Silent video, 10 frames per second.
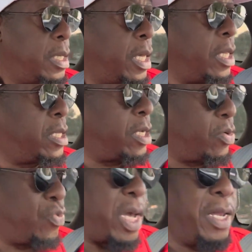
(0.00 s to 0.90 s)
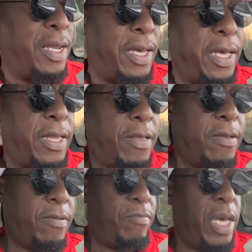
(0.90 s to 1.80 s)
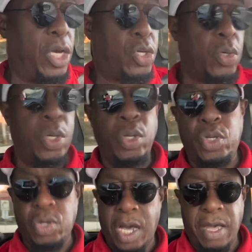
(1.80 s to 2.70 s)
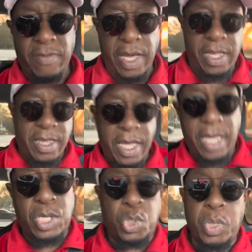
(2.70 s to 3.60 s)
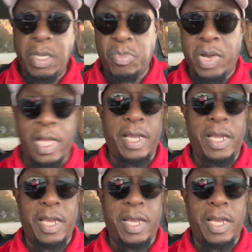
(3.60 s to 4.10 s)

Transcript: into the right lane. Make sure you drive in the extreme right